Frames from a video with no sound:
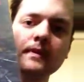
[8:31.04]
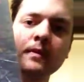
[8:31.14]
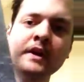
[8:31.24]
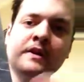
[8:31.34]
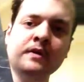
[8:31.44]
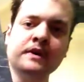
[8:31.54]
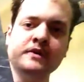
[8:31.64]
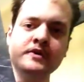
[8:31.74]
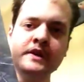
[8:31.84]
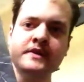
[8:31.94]
what I don't
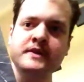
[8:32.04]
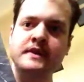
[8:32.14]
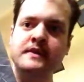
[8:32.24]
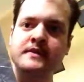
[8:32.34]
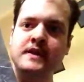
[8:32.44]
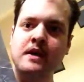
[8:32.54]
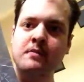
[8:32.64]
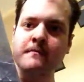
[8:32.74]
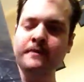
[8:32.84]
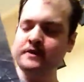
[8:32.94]
understand is that this
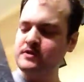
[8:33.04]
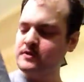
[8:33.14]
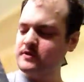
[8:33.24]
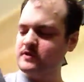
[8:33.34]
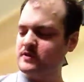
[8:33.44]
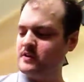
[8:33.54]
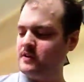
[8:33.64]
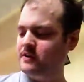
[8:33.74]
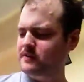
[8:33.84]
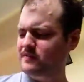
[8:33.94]
album features the
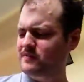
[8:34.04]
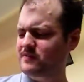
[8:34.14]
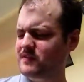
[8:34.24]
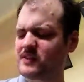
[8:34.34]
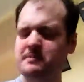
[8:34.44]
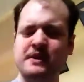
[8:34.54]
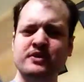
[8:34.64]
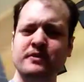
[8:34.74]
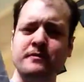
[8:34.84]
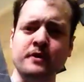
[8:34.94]
song
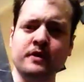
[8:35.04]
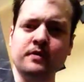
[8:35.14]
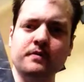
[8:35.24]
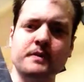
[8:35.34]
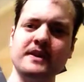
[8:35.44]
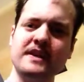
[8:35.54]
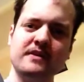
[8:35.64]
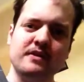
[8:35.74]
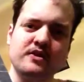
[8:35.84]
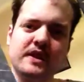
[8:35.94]
"Especially for You," but
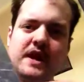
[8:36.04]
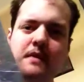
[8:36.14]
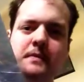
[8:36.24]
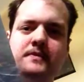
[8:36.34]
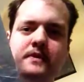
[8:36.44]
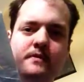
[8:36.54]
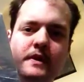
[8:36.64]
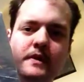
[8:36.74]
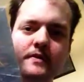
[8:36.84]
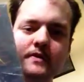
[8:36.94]
that usually happens on
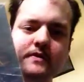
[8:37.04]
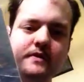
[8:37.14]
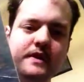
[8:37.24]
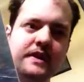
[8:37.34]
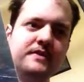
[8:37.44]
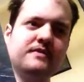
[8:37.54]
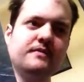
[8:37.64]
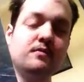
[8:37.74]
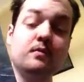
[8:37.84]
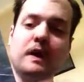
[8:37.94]
records. I guess
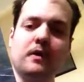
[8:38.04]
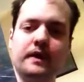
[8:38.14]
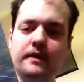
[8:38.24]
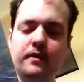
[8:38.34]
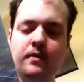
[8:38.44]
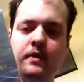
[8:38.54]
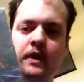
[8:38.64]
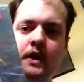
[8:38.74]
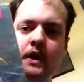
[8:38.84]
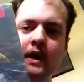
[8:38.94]
rarely though,
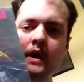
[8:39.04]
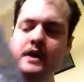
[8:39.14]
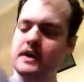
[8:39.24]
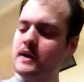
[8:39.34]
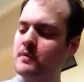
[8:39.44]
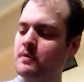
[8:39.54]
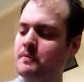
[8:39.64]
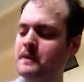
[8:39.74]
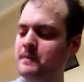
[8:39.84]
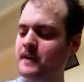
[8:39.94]
uh, where
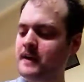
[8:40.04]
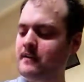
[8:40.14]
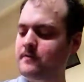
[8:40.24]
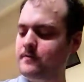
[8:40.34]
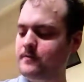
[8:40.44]
people have